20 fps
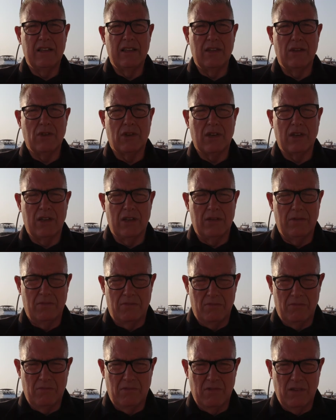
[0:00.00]
you can
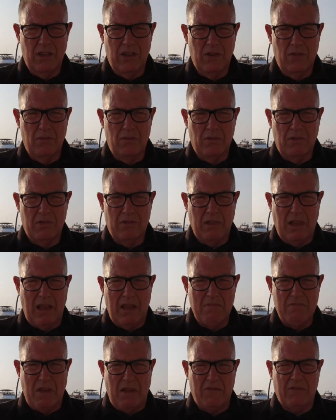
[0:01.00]

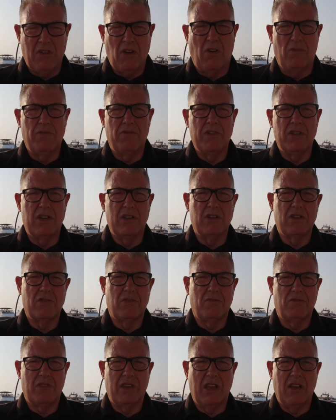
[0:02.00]
have confidence,
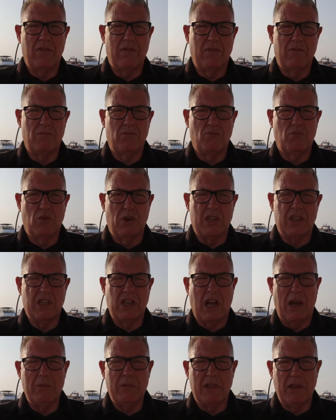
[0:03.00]
which
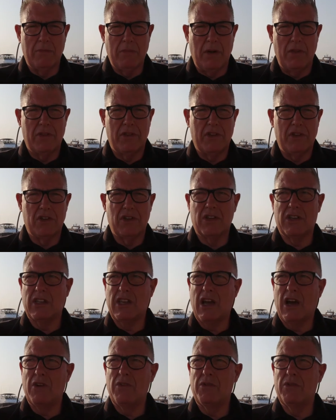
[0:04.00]
time of the month you should
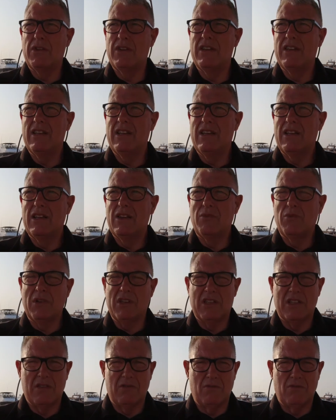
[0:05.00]
go, which